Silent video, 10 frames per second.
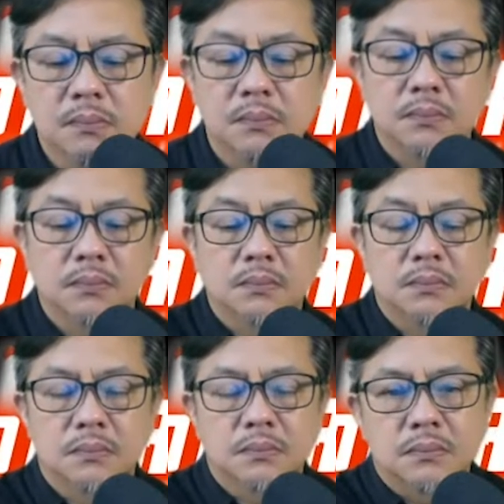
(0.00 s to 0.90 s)

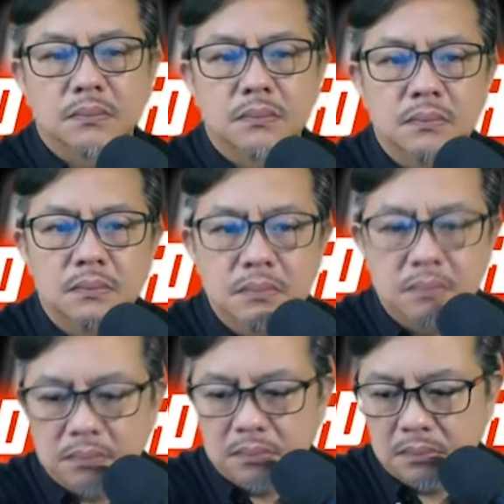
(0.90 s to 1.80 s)

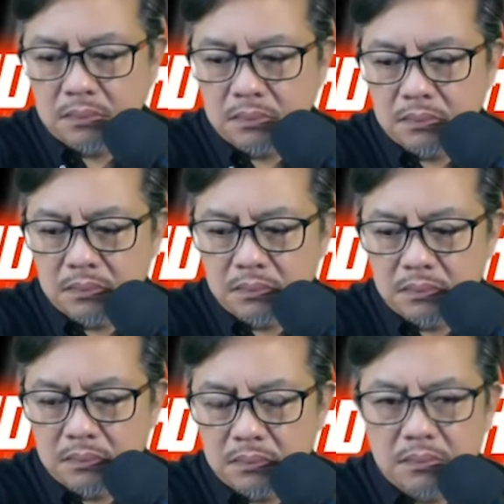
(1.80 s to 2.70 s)

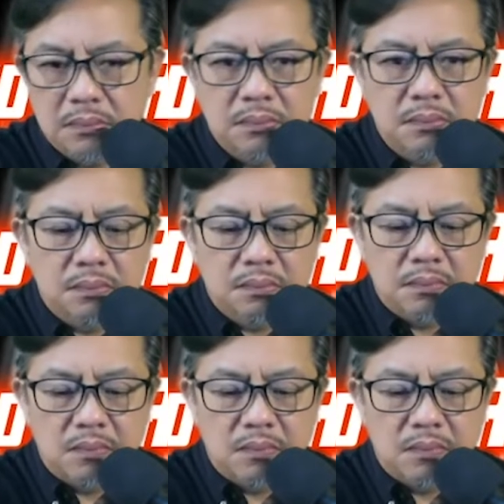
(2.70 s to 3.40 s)
(silent)